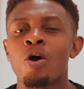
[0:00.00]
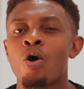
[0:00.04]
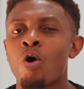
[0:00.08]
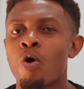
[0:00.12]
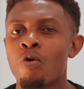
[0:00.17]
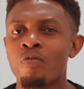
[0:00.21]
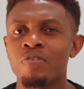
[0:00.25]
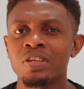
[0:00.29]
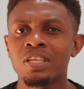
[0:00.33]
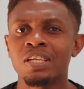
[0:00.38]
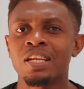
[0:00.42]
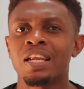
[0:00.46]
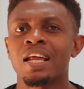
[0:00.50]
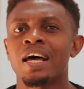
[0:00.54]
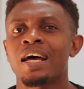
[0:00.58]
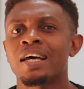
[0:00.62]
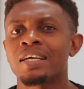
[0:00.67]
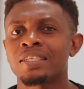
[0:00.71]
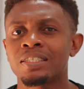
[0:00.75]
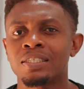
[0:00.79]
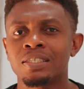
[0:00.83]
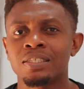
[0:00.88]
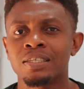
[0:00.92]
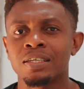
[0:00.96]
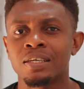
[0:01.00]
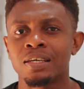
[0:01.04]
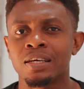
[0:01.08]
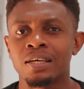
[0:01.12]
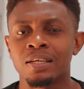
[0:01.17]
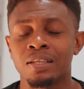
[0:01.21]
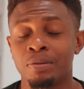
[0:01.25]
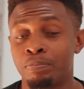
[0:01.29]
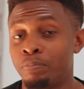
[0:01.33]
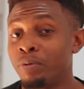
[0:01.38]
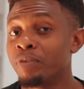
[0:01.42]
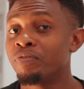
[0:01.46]
Over
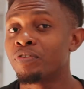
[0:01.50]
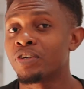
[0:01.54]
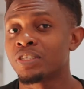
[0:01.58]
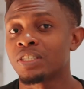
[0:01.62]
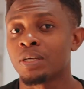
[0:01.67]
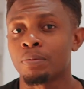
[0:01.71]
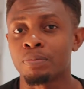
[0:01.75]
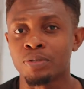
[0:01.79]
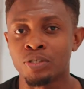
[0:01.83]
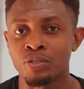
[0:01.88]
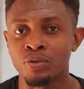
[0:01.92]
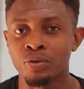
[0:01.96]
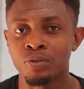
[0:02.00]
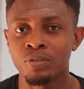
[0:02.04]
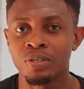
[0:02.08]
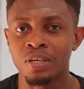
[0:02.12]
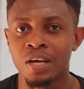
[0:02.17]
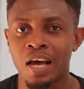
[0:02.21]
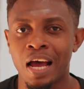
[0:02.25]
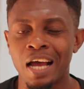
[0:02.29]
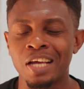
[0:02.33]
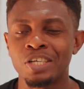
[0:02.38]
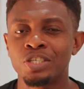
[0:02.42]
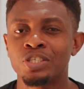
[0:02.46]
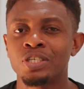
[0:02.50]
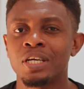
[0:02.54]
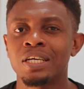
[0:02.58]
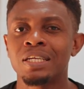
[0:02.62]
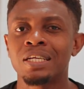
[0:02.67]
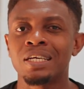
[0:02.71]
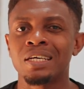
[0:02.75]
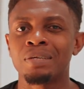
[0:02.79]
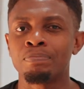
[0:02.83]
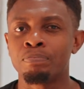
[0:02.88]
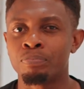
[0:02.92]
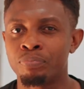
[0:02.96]
the previous episode, I shared
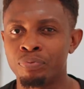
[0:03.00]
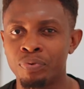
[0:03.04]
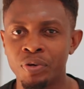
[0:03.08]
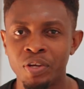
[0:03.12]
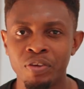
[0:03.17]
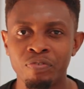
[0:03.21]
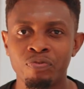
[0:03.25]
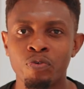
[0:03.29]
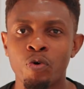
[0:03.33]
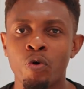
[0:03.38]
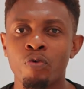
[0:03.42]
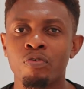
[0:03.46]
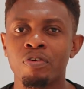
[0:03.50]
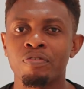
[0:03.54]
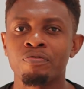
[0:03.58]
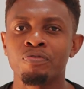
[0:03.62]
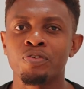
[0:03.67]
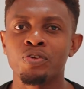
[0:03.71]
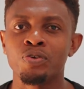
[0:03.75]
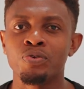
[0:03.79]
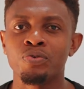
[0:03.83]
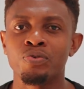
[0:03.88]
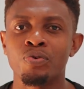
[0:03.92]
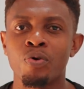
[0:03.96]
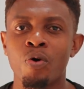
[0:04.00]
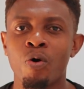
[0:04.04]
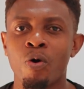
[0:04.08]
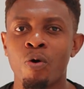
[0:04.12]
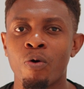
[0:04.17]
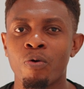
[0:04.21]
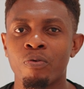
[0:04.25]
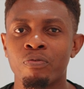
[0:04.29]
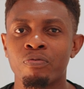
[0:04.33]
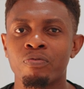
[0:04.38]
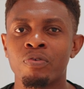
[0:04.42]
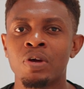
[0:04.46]
a brief overview
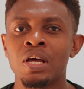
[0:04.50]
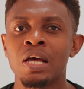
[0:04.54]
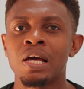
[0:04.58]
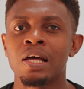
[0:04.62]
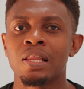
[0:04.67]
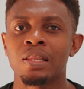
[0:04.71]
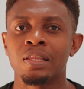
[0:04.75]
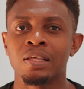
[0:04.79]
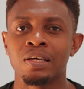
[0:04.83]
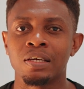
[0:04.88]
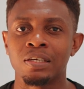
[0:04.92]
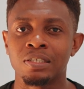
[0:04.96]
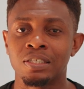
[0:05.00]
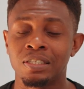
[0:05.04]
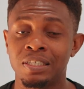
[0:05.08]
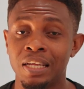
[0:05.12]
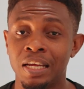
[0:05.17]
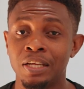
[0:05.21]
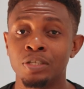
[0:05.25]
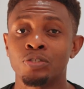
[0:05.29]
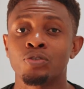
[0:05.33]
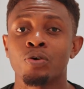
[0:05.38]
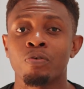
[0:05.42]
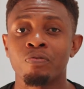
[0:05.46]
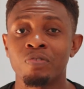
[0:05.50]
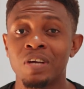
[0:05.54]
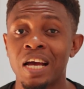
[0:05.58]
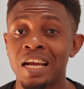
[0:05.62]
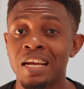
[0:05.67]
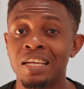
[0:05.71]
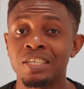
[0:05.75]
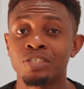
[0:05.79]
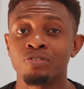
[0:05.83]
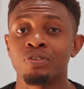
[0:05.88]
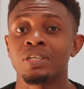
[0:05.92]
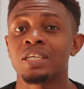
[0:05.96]
of the state of
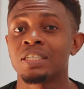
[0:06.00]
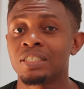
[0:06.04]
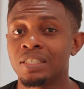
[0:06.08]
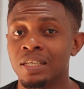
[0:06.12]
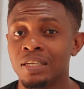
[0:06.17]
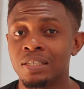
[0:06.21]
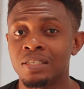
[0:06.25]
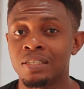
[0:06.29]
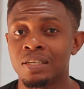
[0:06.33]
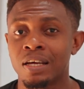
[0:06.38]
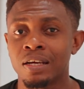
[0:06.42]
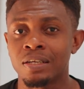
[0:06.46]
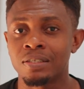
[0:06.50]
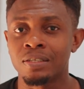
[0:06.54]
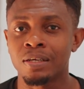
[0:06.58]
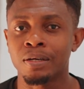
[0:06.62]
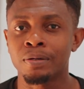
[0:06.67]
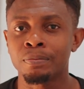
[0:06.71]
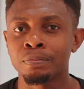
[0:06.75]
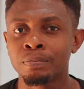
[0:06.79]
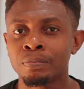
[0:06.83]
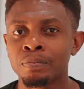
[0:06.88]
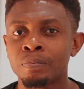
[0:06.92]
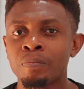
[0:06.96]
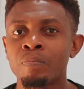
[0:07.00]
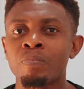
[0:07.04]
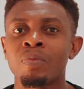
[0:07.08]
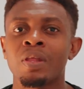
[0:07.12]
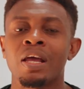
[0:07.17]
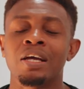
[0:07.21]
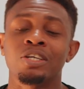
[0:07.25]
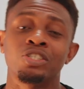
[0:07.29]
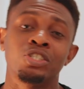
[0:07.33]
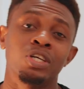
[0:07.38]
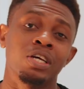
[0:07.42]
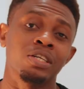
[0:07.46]
Ghana's real estate sector.
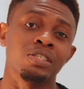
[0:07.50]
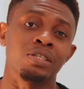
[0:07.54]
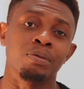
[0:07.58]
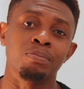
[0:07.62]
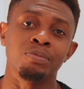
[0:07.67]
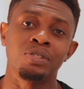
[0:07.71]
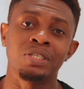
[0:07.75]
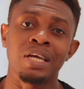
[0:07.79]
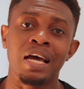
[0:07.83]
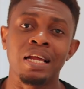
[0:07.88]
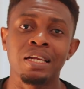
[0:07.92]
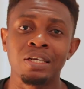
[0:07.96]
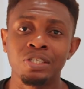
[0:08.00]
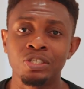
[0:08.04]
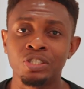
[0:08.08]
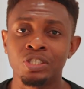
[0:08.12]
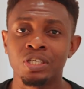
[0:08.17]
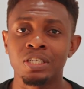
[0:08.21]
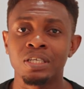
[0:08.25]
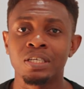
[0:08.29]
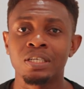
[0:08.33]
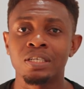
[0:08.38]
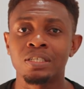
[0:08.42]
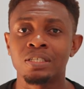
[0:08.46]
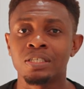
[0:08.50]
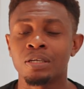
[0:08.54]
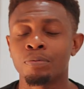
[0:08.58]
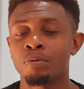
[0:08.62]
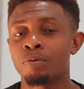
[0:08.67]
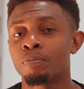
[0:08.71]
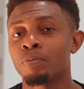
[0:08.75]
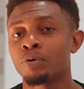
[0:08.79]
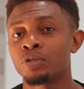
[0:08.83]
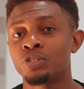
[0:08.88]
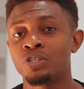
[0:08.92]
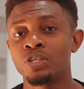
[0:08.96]
I shared some challenges, some
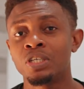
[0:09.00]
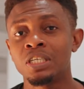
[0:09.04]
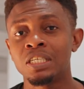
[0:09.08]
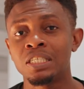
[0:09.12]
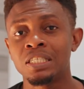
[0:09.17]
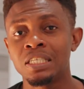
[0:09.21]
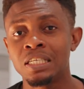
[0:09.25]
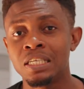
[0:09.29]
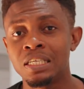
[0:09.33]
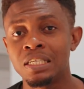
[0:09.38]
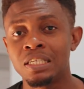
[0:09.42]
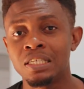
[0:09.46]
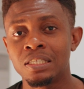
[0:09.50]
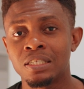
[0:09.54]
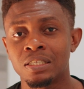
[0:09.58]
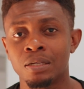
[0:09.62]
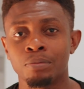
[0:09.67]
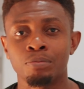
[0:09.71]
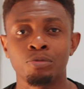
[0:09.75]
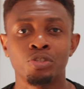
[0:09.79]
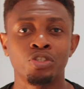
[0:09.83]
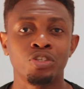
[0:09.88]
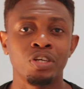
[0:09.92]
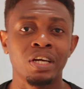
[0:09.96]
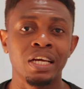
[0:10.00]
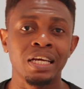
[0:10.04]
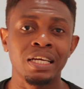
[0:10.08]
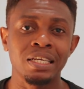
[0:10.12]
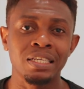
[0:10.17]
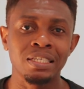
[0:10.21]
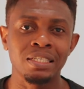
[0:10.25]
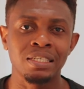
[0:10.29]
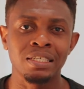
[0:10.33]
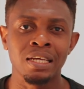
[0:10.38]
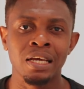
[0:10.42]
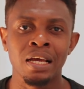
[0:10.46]
opportunities, some
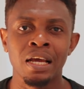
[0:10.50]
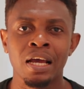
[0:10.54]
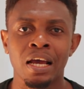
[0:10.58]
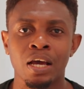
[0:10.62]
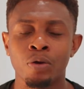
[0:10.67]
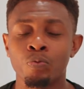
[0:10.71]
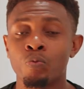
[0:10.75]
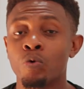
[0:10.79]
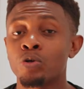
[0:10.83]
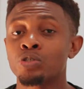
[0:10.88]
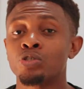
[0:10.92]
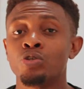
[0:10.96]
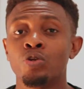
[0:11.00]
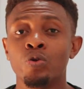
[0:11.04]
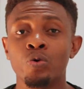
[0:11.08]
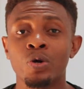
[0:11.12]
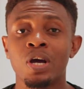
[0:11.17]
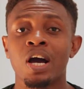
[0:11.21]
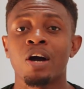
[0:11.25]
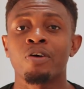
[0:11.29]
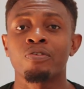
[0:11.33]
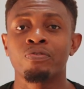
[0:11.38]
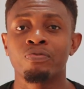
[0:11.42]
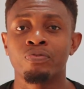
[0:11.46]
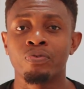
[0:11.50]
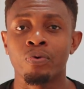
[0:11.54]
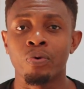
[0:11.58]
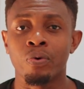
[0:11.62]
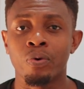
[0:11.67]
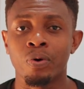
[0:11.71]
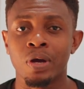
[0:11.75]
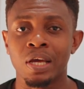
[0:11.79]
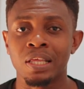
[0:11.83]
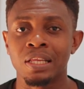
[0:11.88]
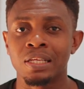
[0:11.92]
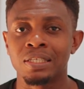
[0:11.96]
trends, and what to look out
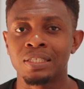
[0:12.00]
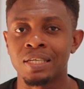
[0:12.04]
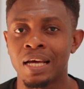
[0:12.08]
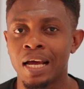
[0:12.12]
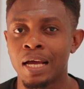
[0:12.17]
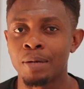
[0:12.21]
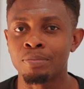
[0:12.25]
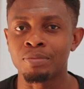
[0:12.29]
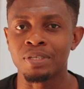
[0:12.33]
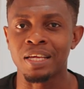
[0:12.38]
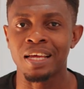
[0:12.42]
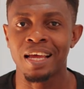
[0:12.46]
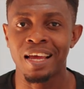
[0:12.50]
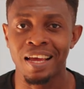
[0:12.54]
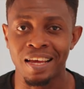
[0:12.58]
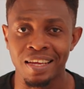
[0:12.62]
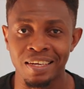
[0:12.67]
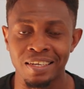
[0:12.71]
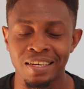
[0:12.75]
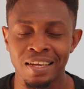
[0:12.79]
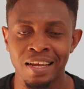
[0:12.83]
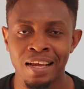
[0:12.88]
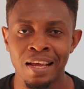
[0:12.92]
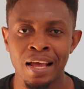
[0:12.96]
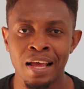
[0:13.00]
for in the times ahead.